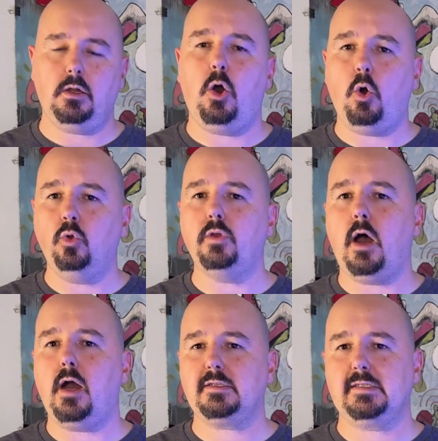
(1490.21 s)
hold
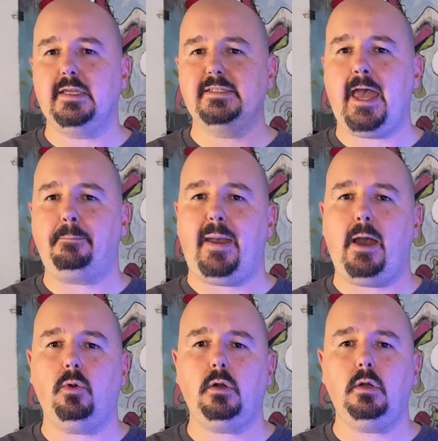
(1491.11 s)
aux and tap
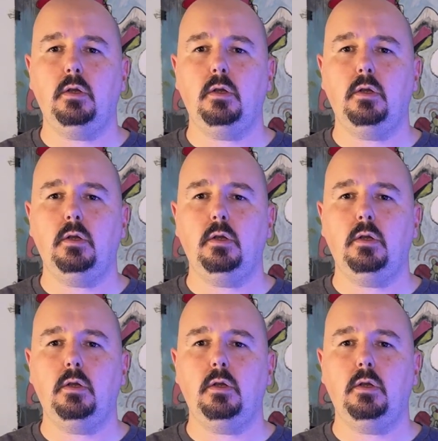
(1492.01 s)
power.